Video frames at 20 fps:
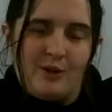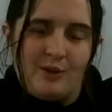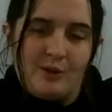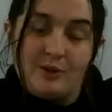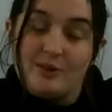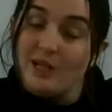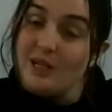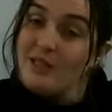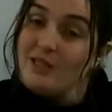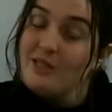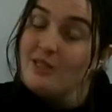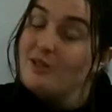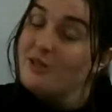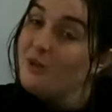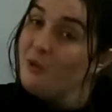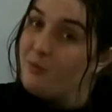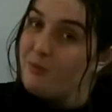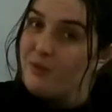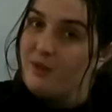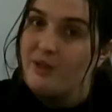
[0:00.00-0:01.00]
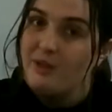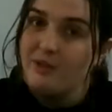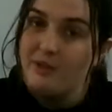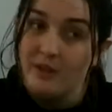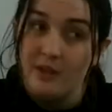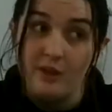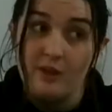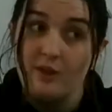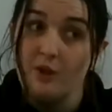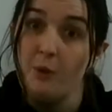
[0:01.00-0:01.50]
stated the obvious,
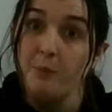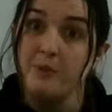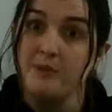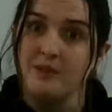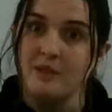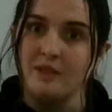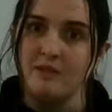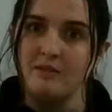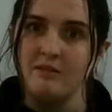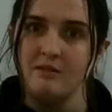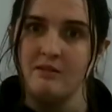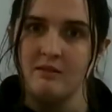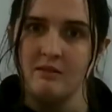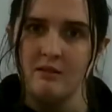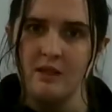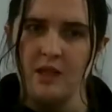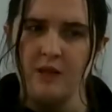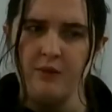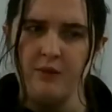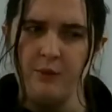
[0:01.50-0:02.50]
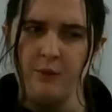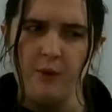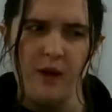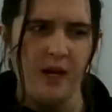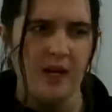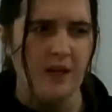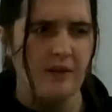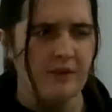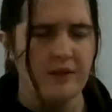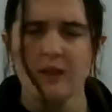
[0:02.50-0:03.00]
the opposite. If a
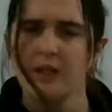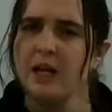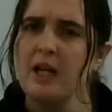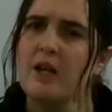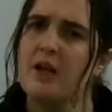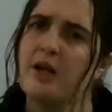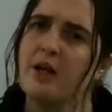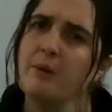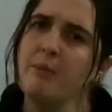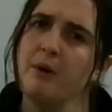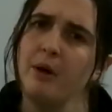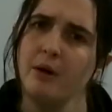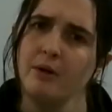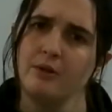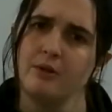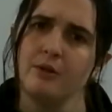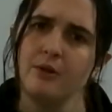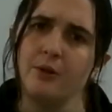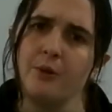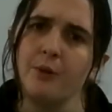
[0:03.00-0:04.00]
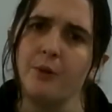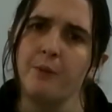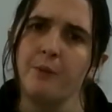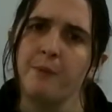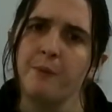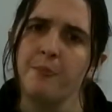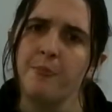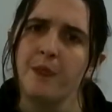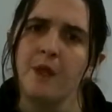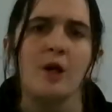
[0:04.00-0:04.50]
wave can act like a particle,
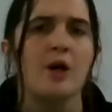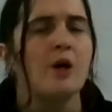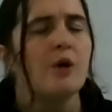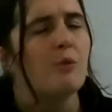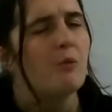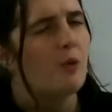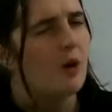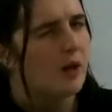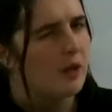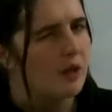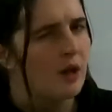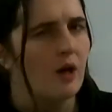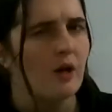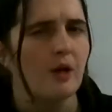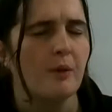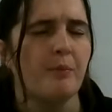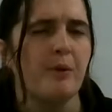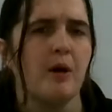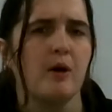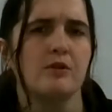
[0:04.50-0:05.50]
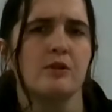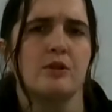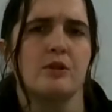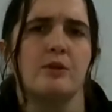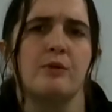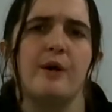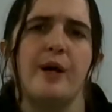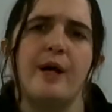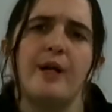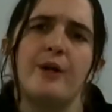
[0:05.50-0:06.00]
why can't a
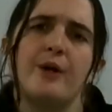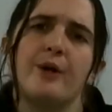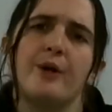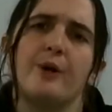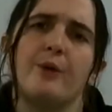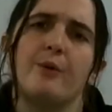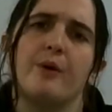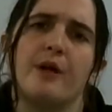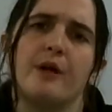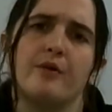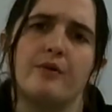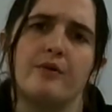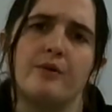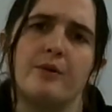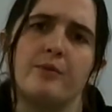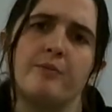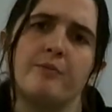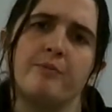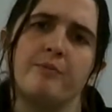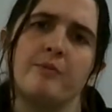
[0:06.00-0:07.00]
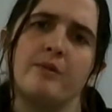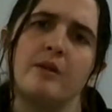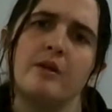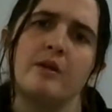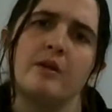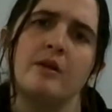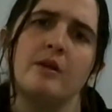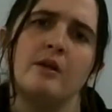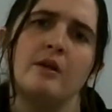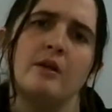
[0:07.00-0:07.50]
particle act like a wave?
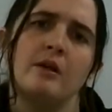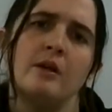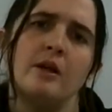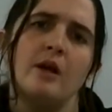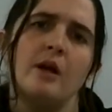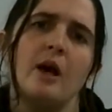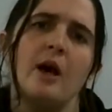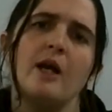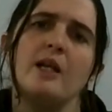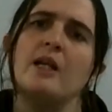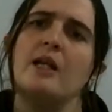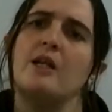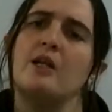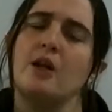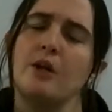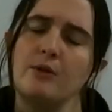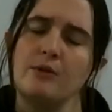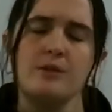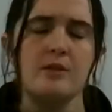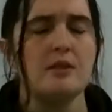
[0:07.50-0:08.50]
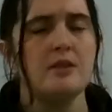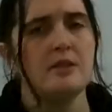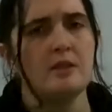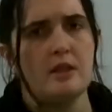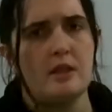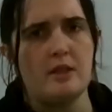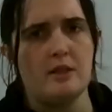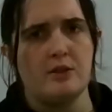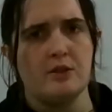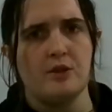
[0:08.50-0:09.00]
And he noticed
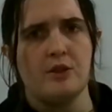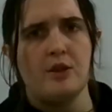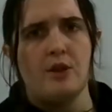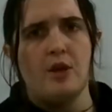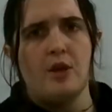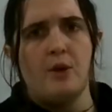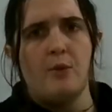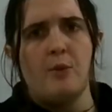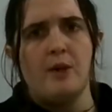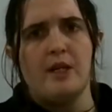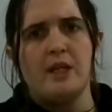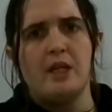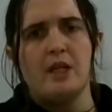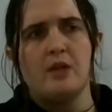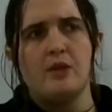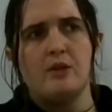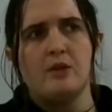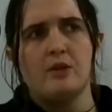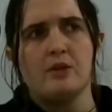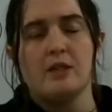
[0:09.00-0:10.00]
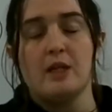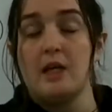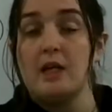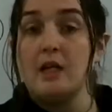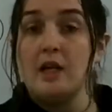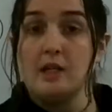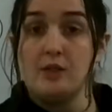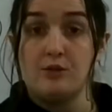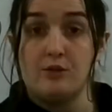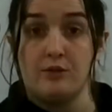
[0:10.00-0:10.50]
this when he looked at
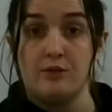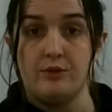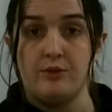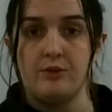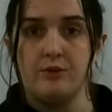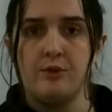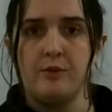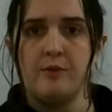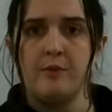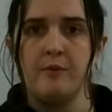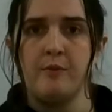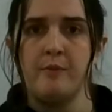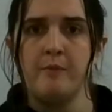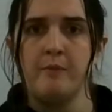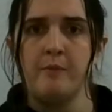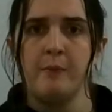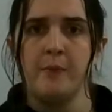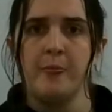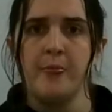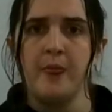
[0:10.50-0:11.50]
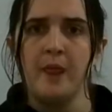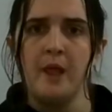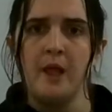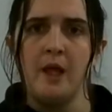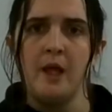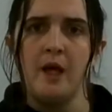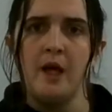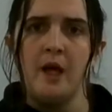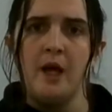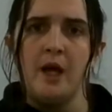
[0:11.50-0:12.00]
electrons.
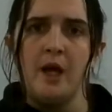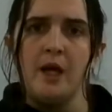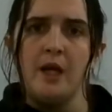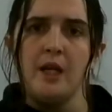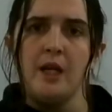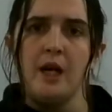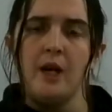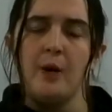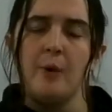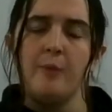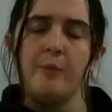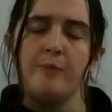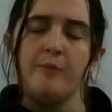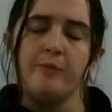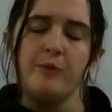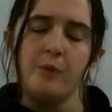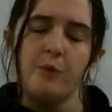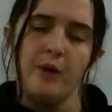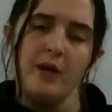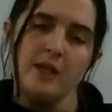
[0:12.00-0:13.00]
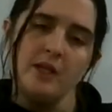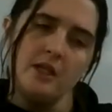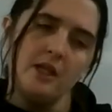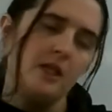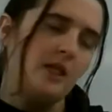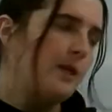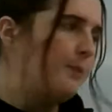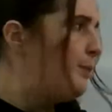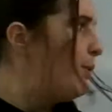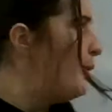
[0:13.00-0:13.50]
Now, when he